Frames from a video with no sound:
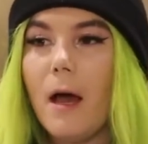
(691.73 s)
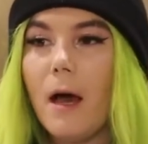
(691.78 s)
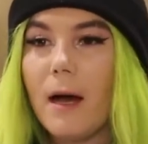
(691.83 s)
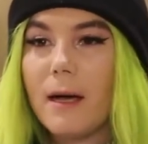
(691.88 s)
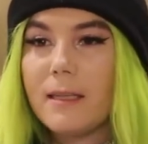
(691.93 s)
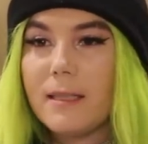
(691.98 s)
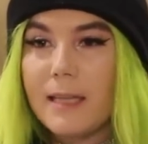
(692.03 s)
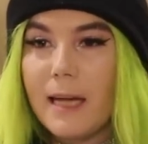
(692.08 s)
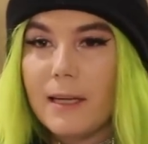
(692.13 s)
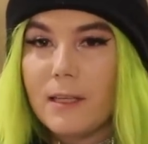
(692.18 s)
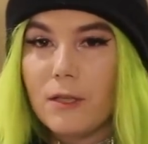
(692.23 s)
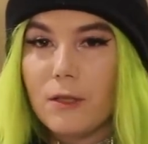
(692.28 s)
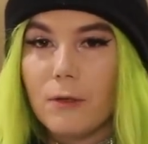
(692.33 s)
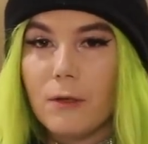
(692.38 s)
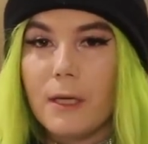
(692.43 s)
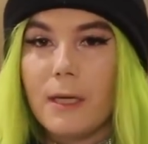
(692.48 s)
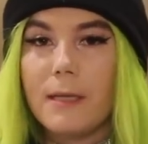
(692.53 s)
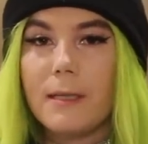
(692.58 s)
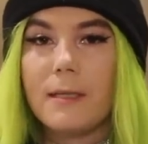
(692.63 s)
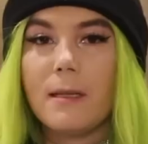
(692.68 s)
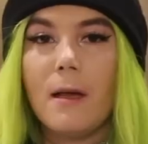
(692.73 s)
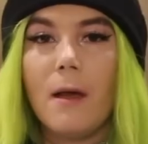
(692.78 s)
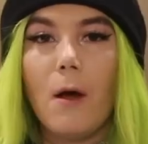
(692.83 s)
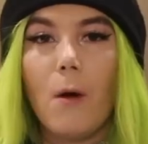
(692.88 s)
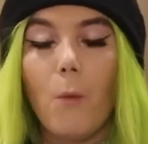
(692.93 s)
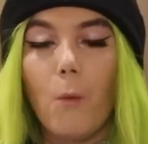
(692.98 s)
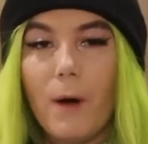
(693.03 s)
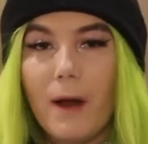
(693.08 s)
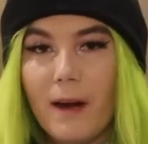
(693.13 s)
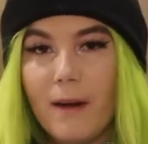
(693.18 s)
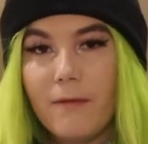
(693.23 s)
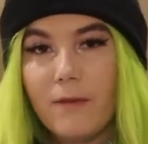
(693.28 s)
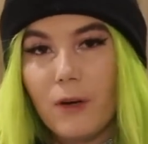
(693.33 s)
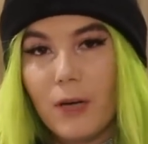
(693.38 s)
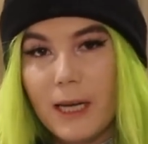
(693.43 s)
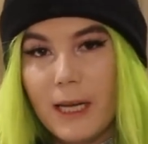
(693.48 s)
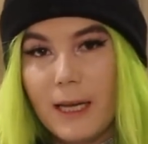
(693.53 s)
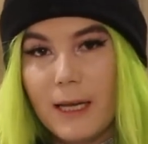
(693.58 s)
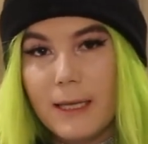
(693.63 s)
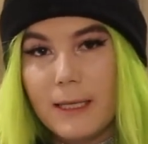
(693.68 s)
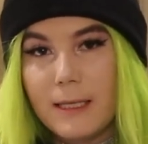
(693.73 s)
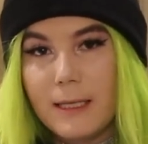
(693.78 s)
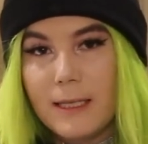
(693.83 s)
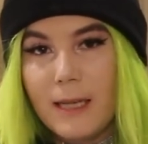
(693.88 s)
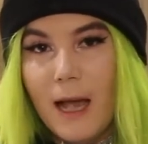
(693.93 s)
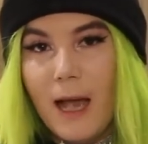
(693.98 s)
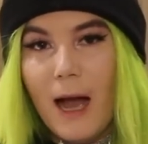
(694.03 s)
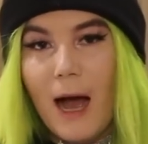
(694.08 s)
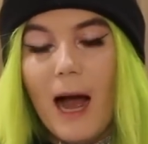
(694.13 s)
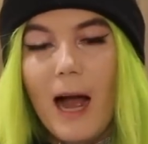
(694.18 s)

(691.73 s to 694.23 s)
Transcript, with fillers: accessories, whatever it is,